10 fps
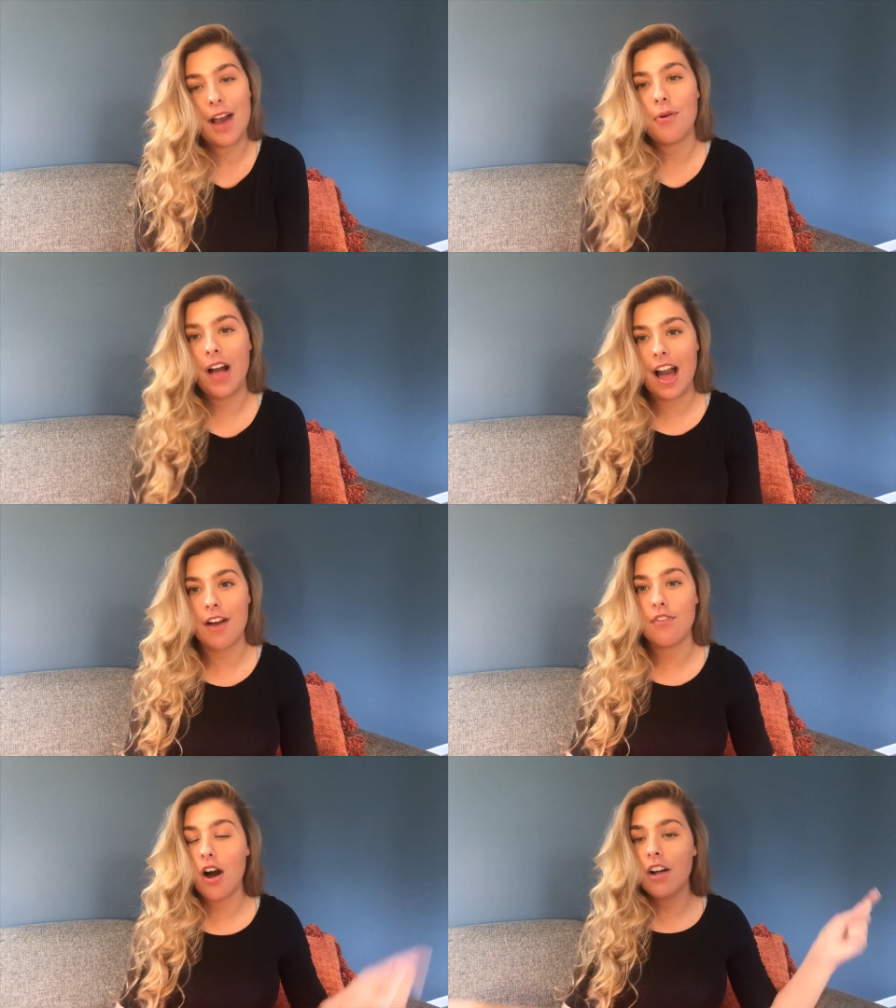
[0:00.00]
I will
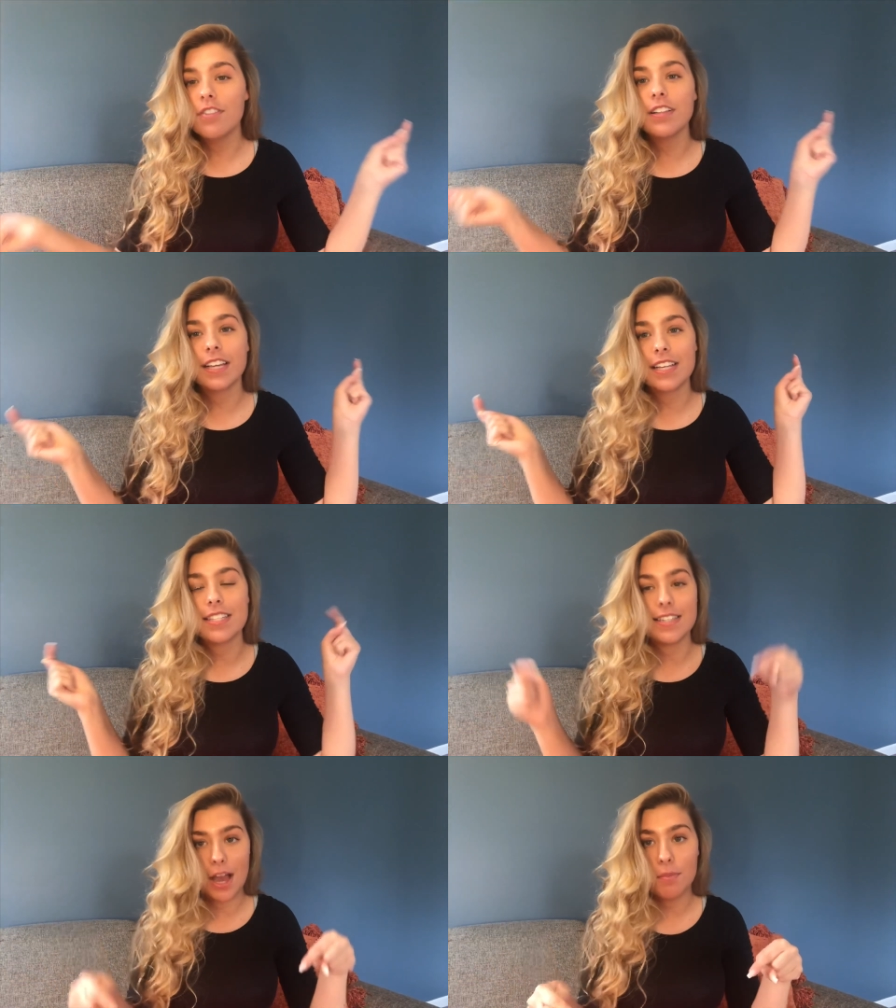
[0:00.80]
have all the links
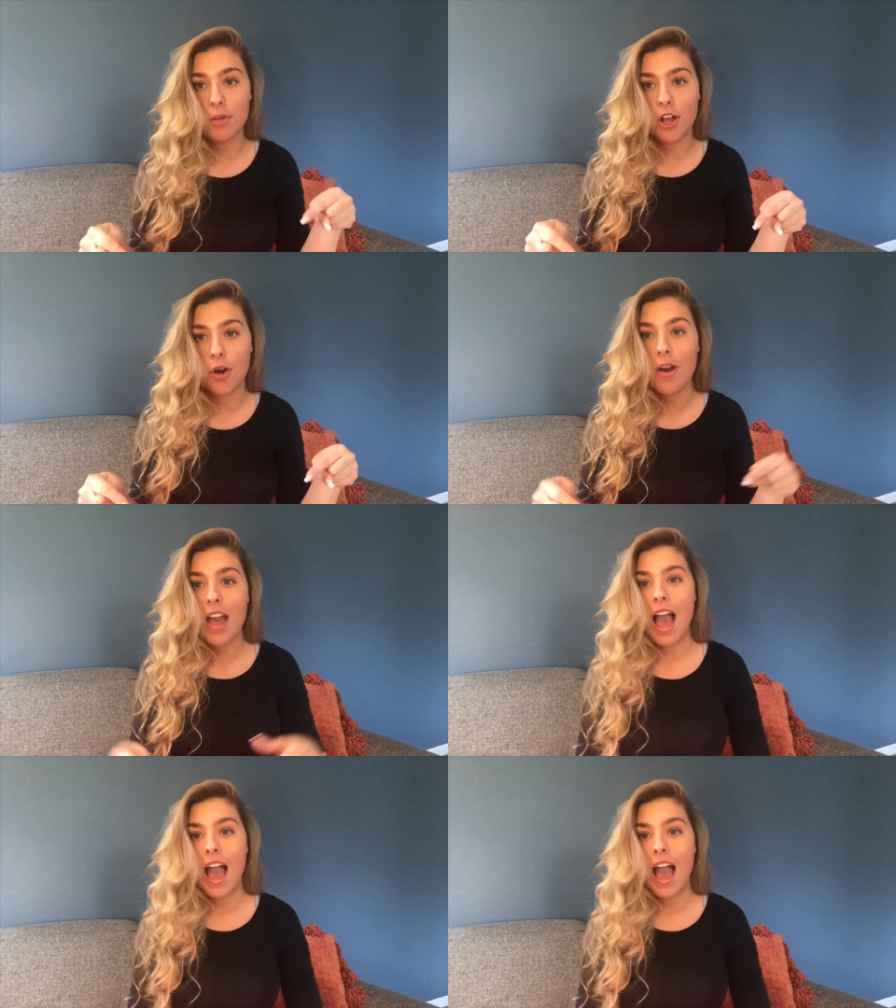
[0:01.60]
down below